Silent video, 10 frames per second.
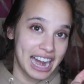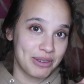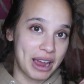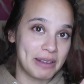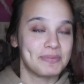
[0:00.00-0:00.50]

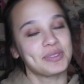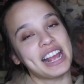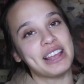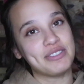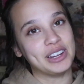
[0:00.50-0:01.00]
Anyway,
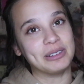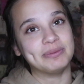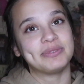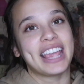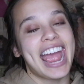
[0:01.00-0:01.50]
I love you
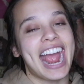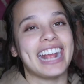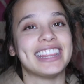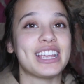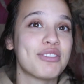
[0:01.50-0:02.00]

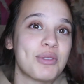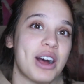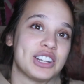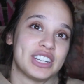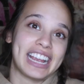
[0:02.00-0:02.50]
and thank you for
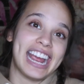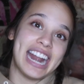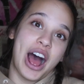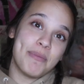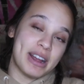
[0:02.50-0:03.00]
watching
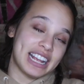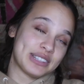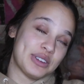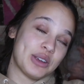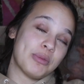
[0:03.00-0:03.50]
and my
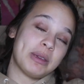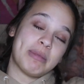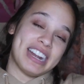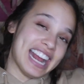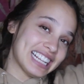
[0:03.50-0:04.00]
next video will be in
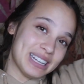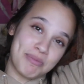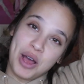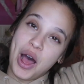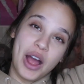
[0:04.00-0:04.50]
my next
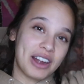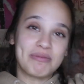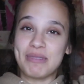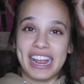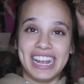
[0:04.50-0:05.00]

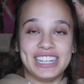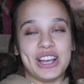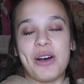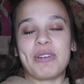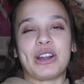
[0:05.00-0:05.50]
apartment.
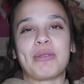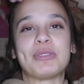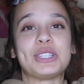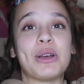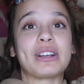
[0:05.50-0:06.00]
Oh my god, I'm
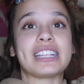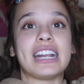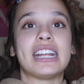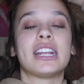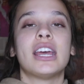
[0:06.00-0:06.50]
so
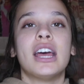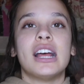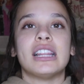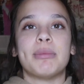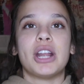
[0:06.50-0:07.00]
excited.
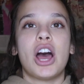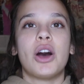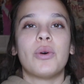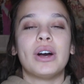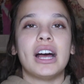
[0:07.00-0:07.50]
Let me
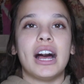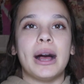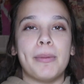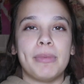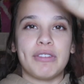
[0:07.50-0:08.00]
know
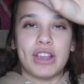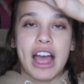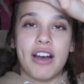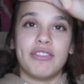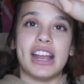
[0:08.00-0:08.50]
um, if you
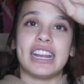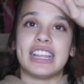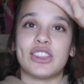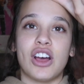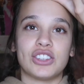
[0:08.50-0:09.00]
have
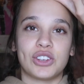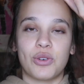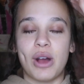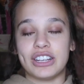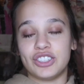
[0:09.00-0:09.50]
any thoughts or
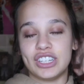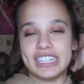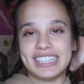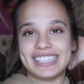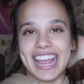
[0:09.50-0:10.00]

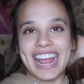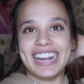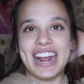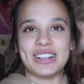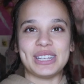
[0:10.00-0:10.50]
questions
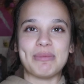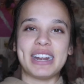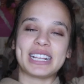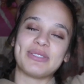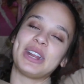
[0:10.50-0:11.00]
and I'll see you in
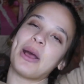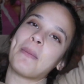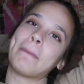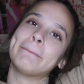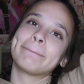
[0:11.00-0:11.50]
my next video.